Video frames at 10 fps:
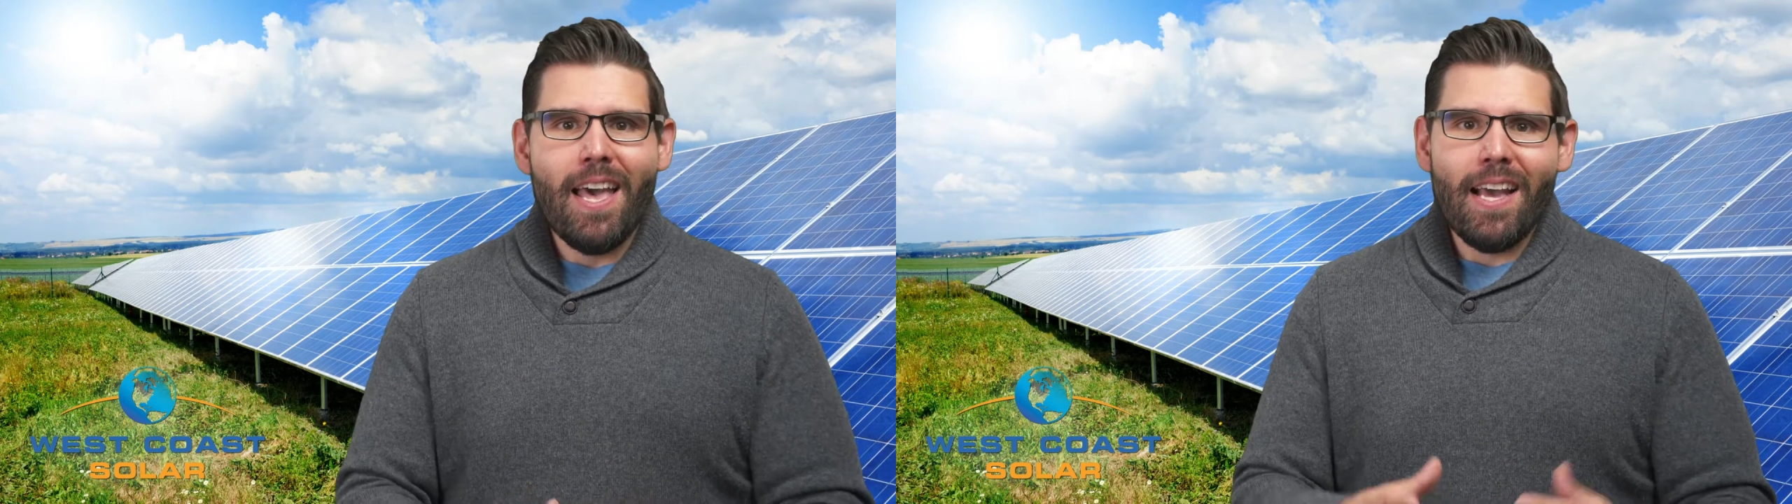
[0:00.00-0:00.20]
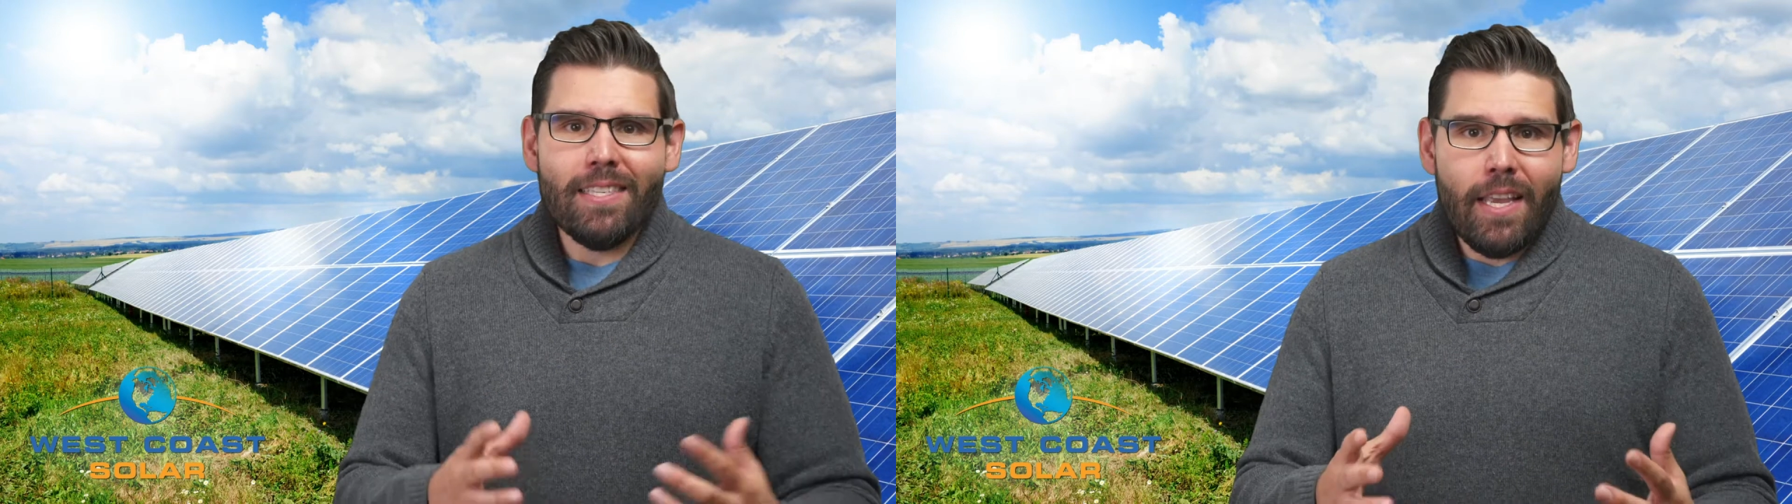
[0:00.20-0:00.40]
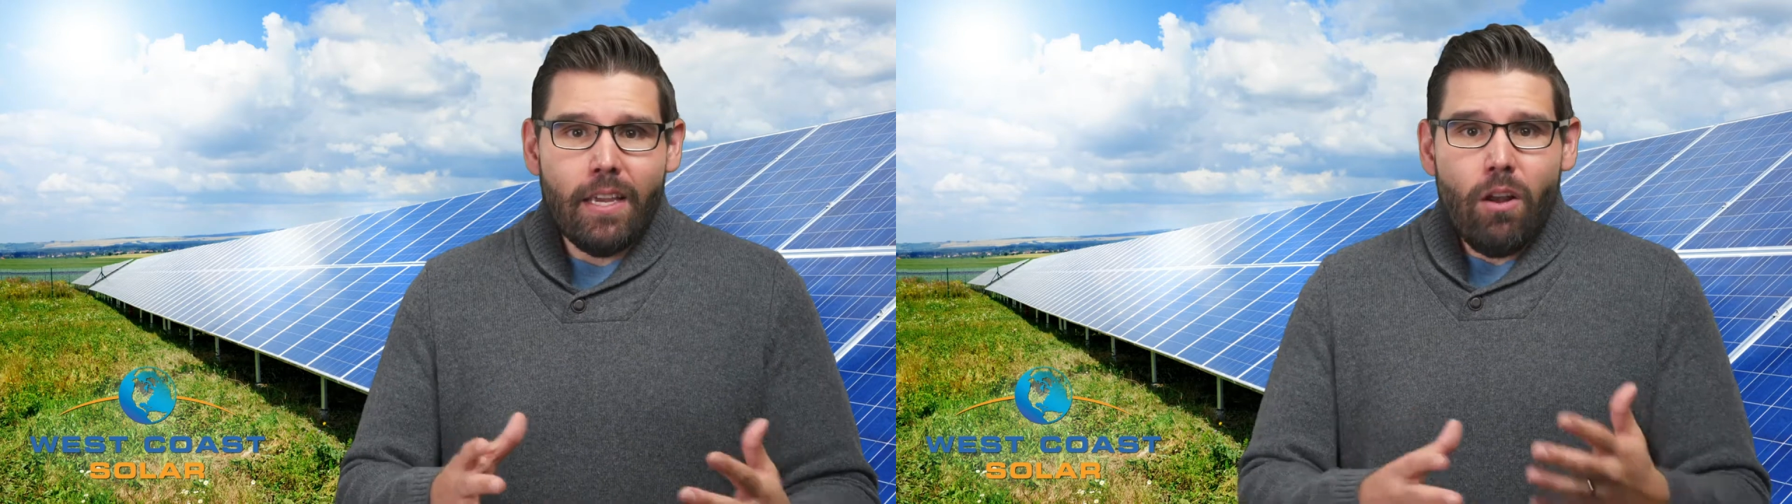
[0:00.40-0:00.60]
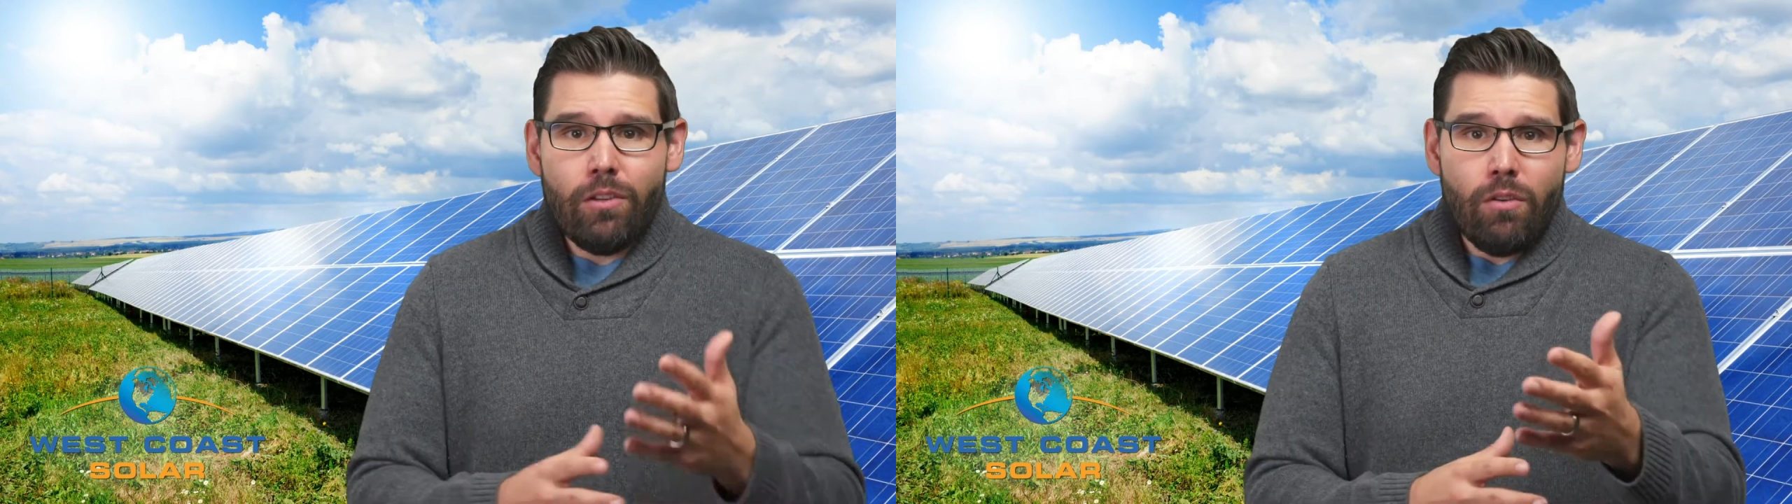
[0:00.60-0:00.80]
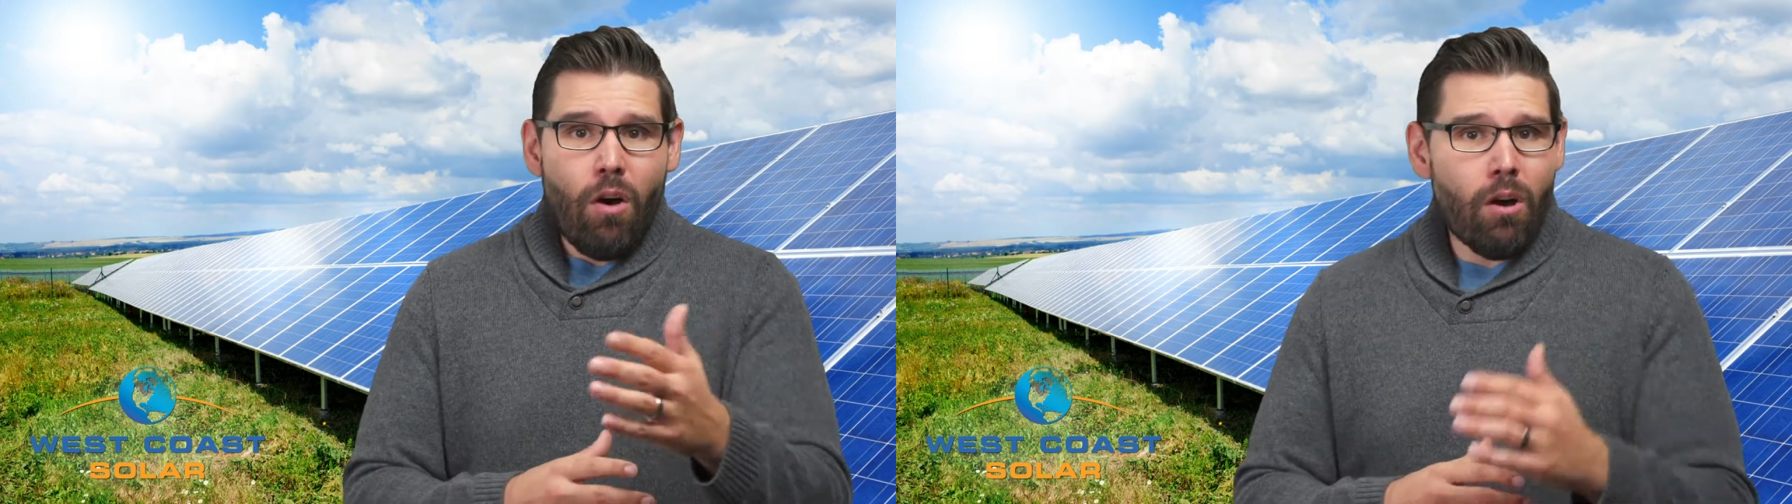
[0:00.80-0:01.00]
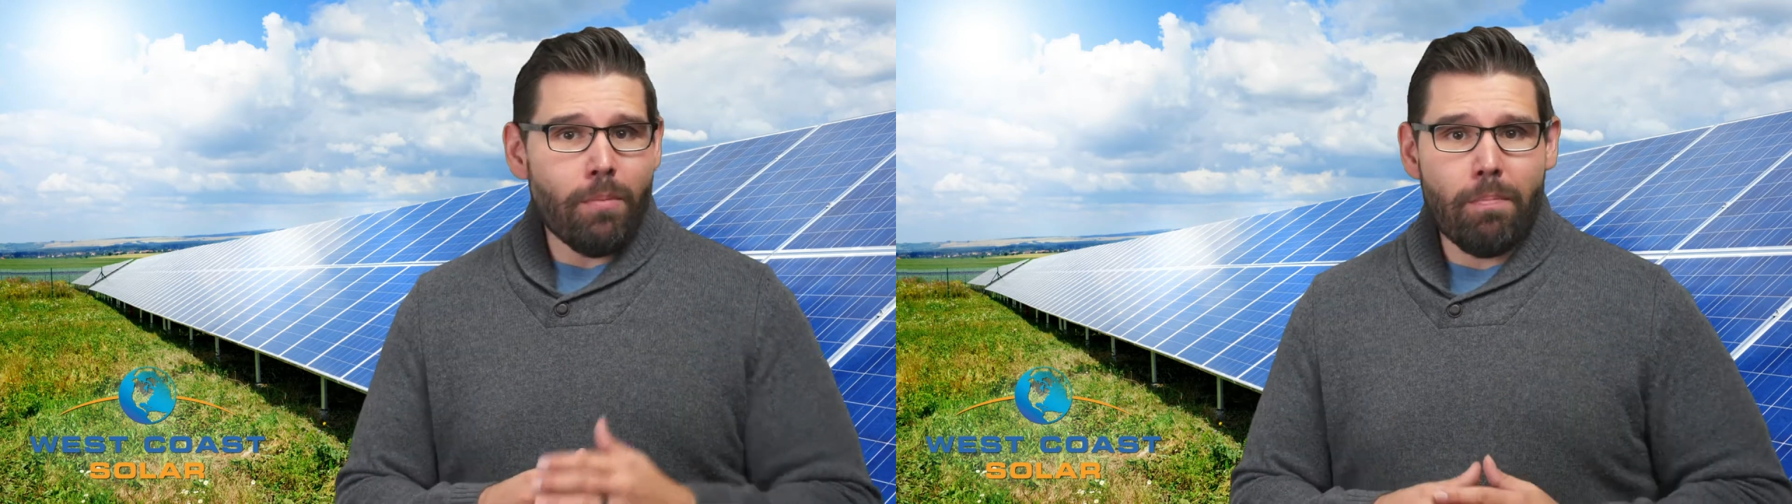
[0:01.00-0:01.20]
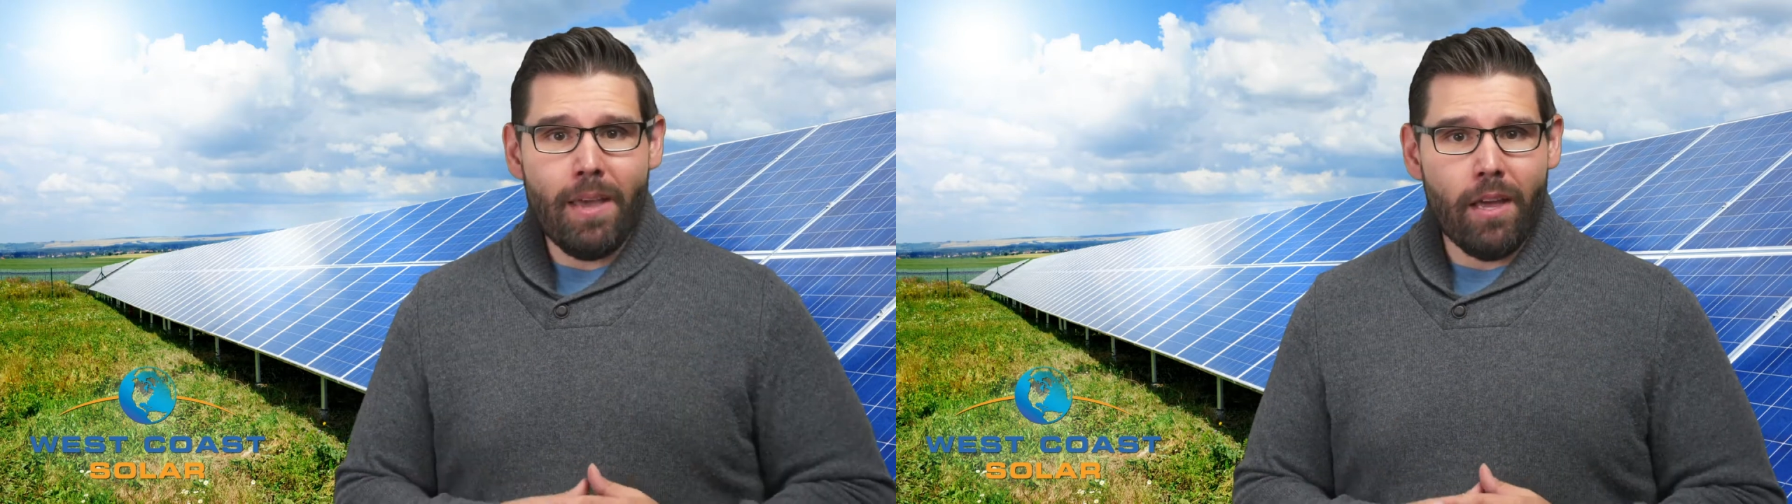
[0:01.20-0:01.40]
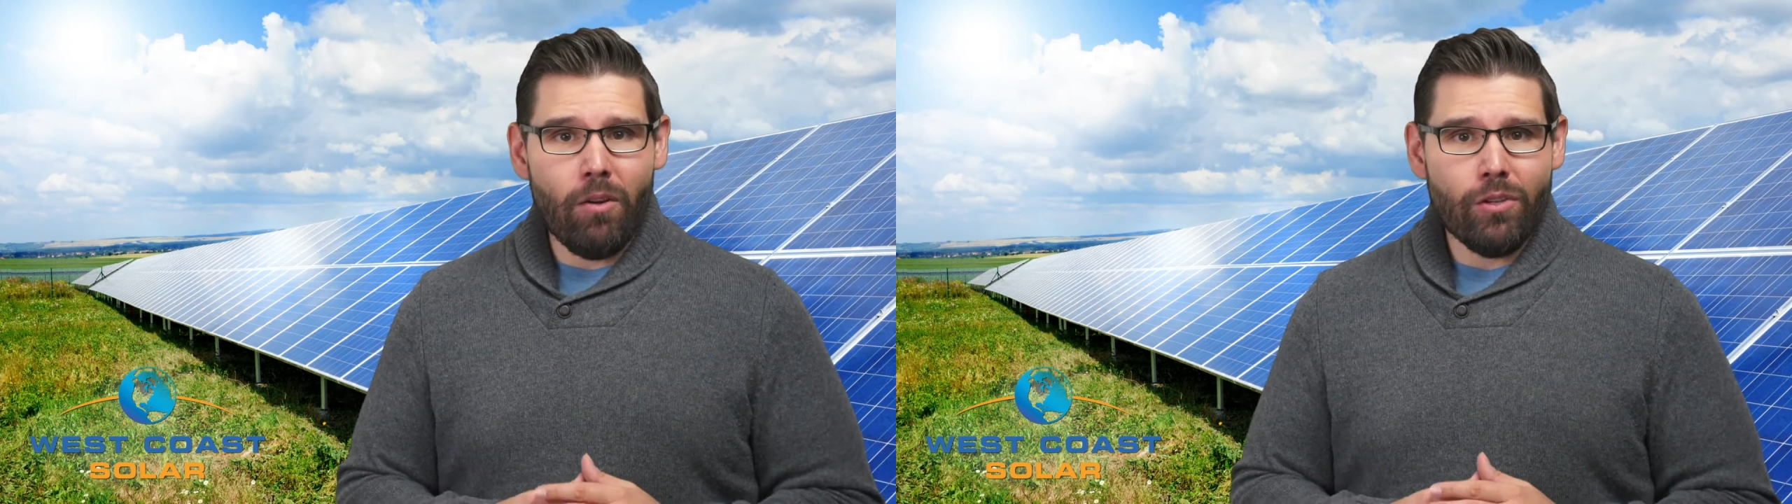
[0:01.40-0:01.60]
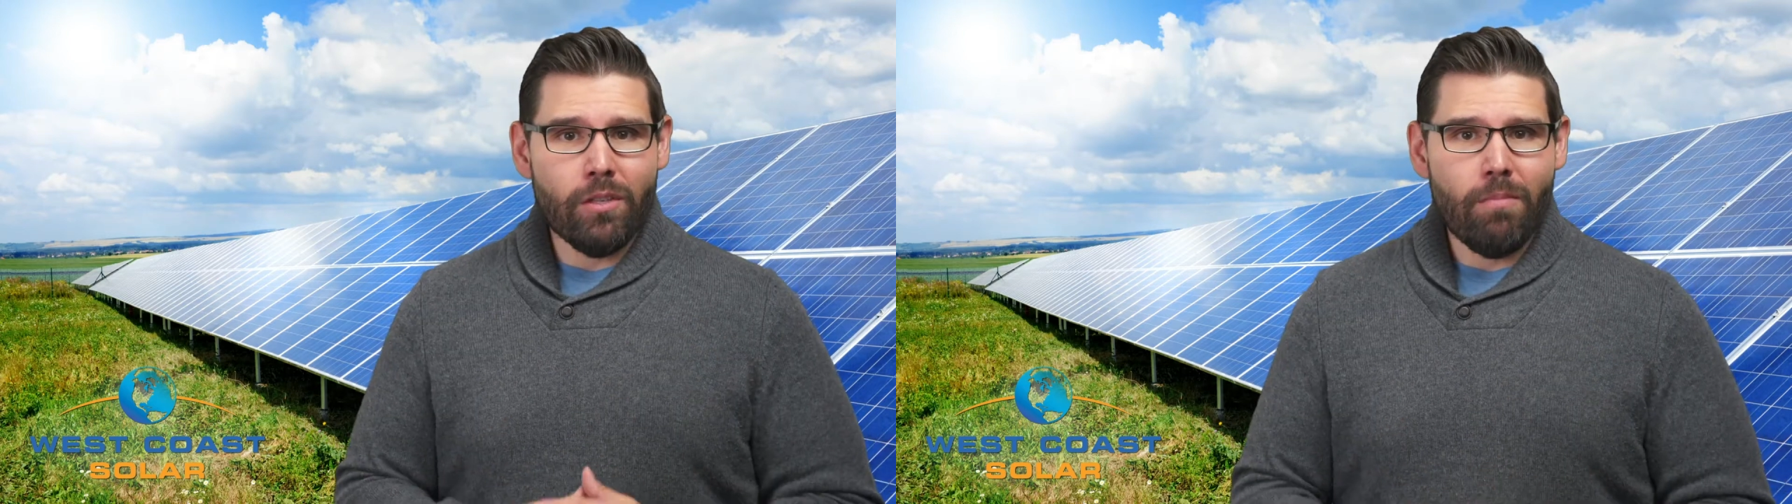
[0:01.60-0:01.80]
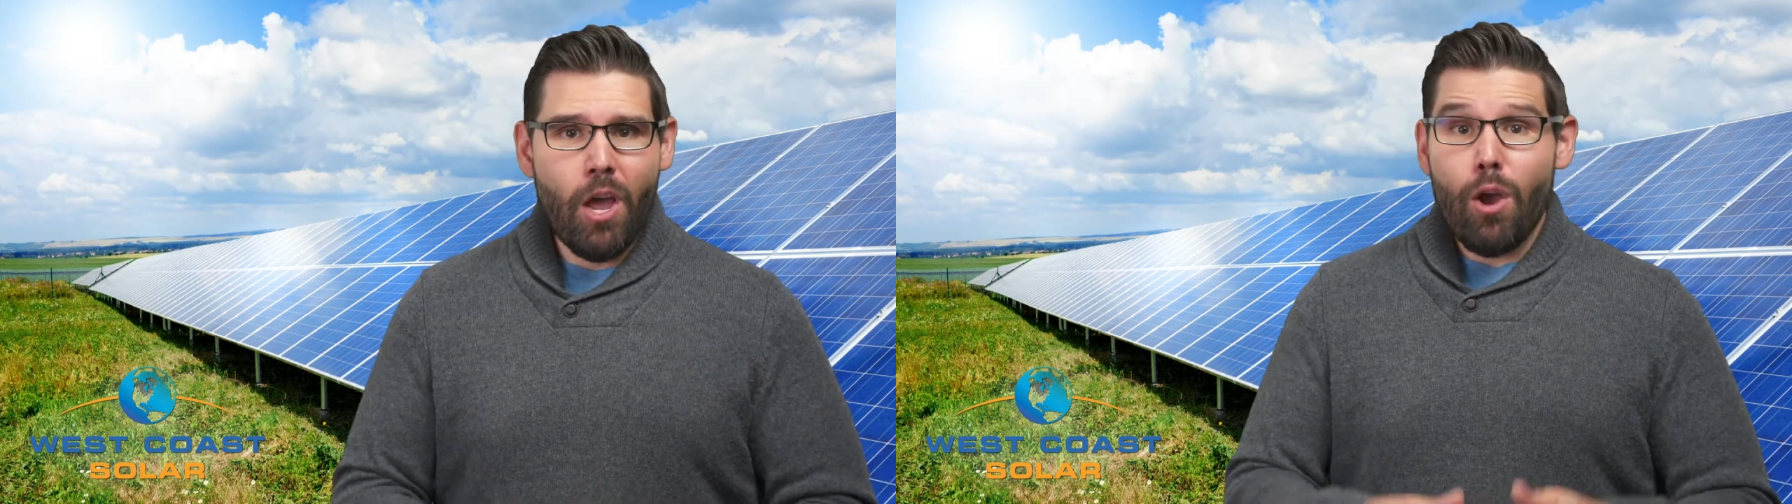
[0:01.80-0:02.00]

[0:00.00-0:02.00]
as they can also harm the panels.